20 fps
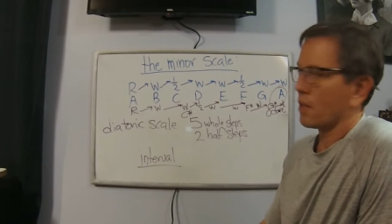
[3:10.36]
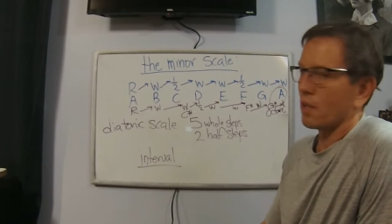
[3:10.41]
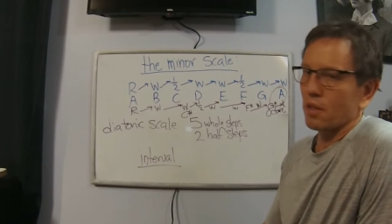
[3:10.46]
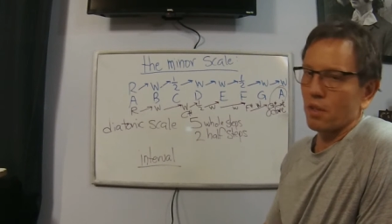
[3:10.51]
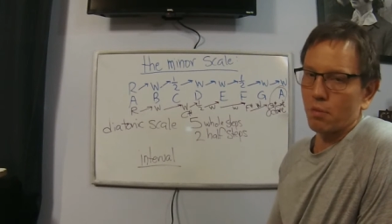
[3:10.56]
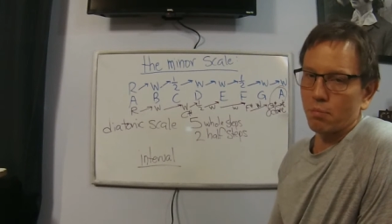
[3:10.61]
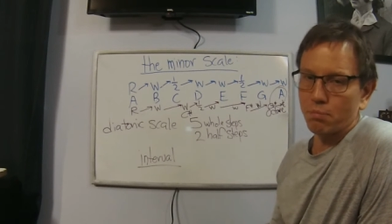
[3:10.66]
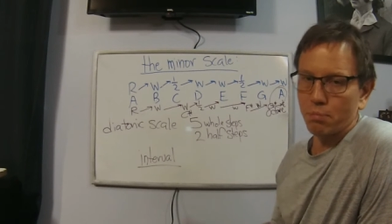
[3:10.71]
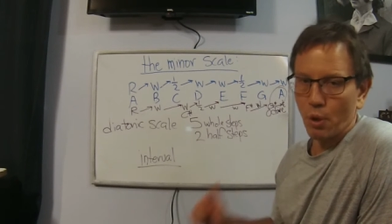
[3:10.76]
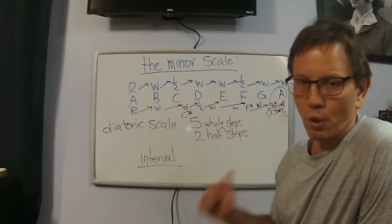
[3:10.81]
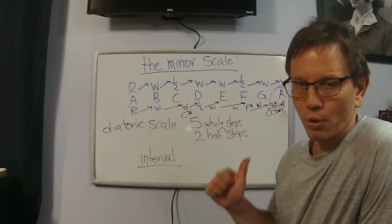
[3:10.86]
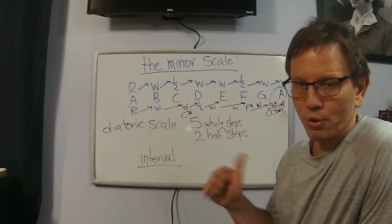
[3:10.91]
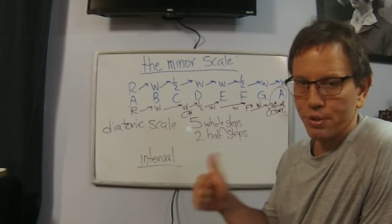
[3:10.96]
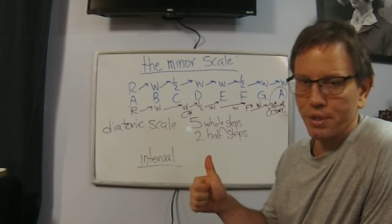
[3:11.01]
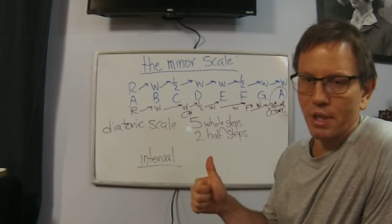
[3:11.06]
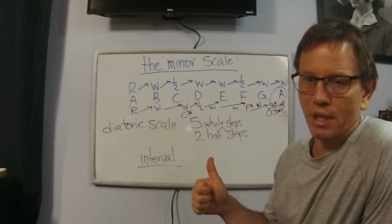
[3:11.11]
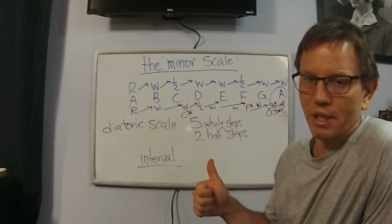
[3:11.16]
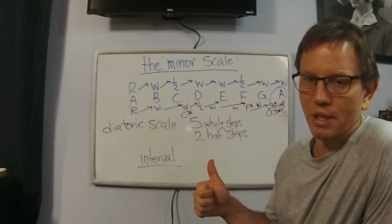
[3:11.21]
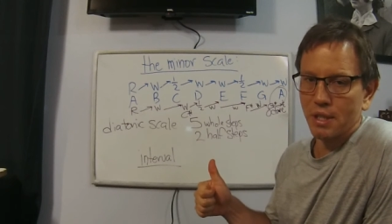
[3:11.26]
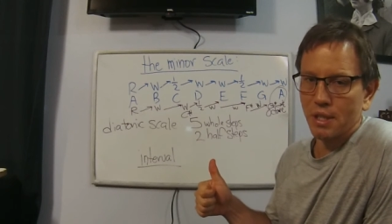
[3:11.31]
They're both
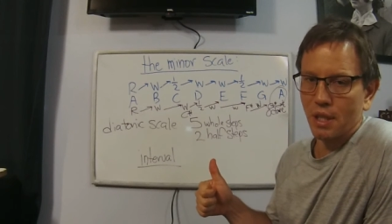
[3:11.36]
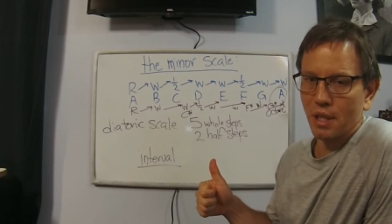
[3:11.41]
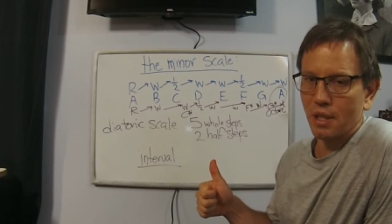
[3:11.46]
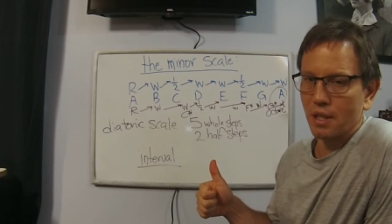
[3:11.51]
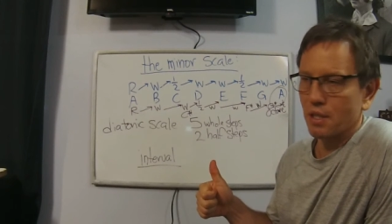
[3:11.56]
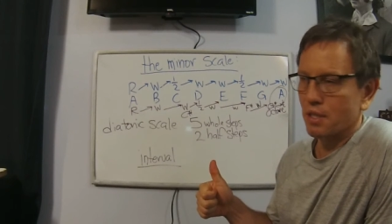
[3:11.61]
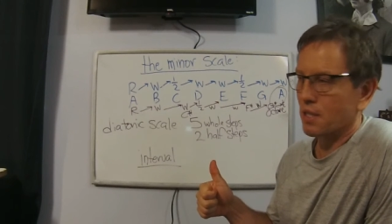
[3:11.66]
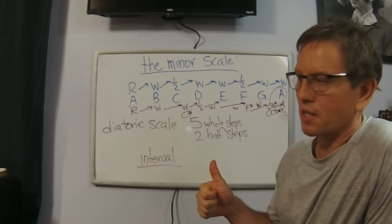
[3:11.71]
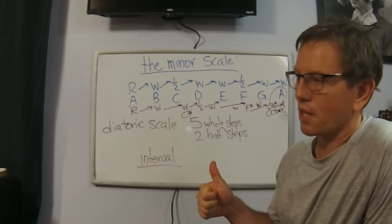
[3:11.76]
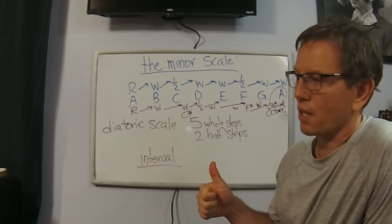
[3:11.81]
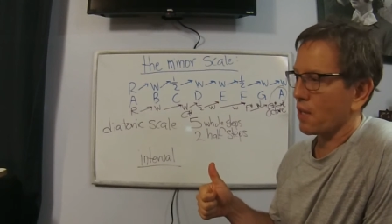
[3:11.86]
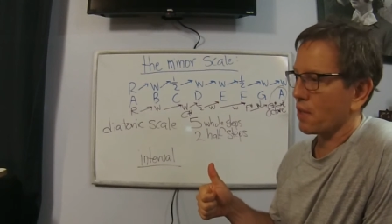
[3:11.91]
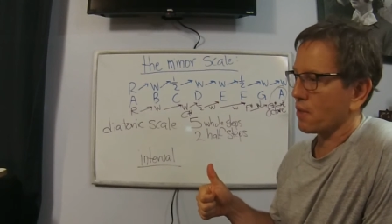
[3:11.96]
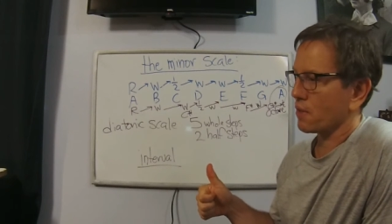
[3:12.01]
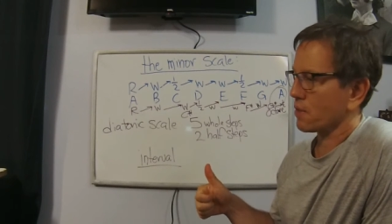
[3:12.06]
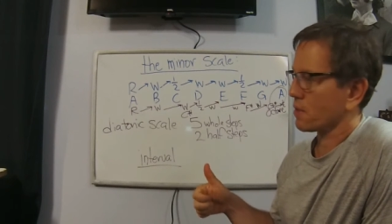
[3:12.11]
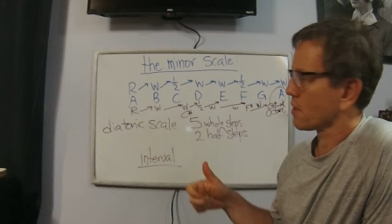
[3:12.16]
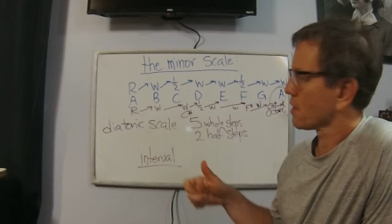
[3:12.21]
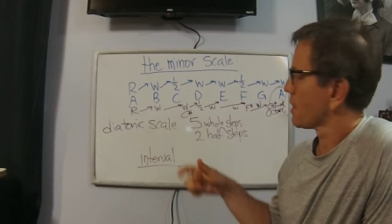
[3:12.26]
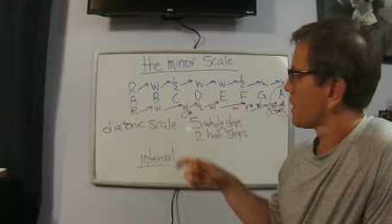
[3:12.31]
diatonic
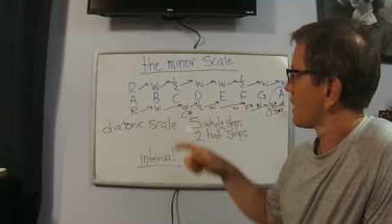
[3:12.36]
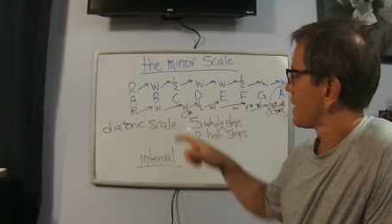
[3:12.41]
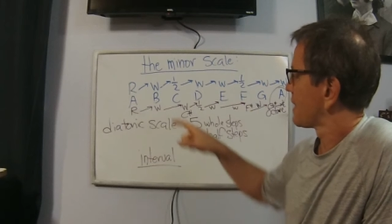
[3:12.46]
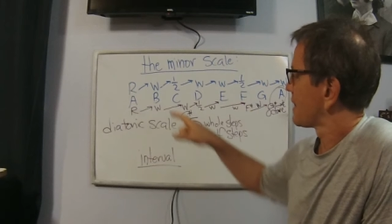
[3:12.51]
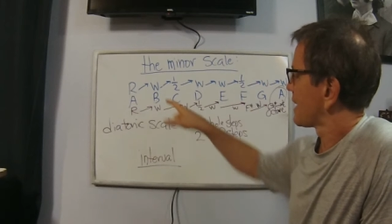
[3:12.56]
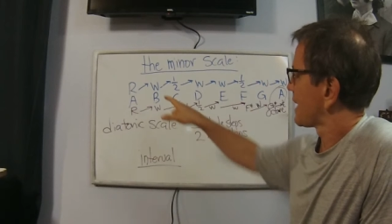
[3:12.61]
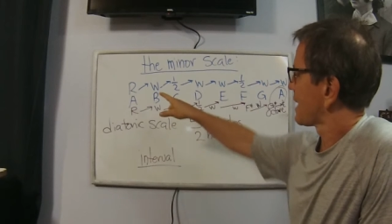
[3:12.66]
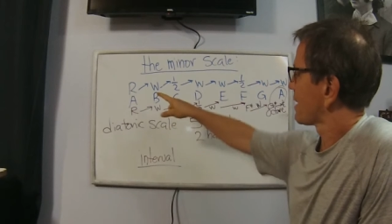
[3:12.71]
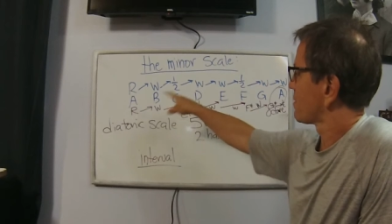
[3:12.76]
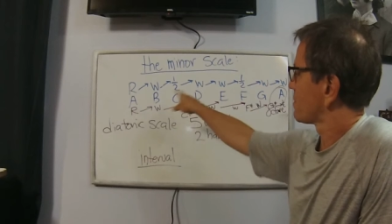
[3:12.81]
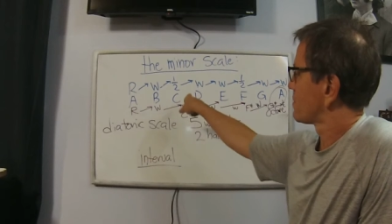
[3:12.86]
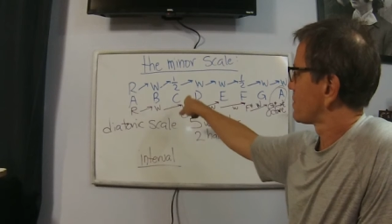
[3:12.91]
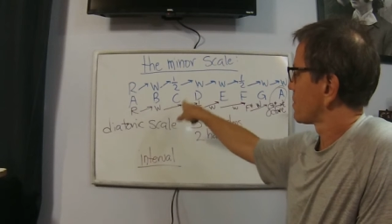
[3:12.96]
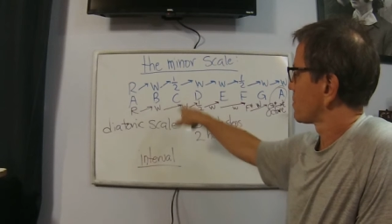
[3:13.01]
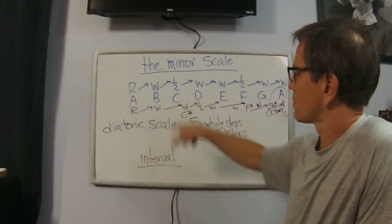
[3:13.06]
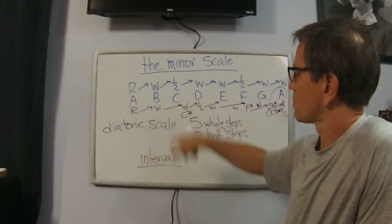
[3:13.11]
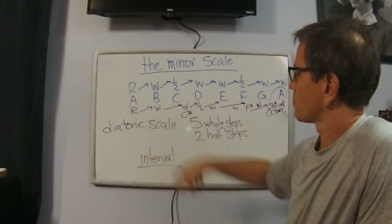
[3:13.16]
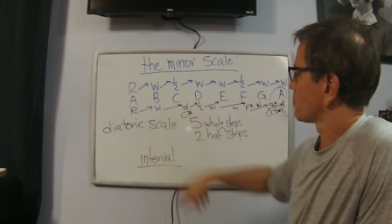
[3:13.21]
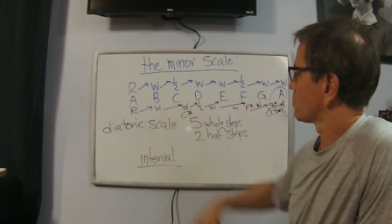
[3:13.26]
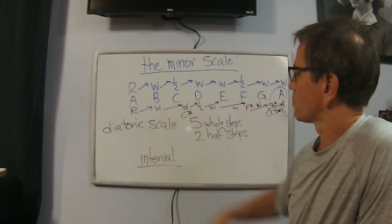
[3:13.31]
scales. They have
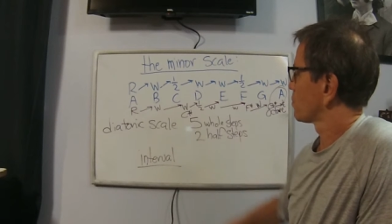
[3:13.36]
different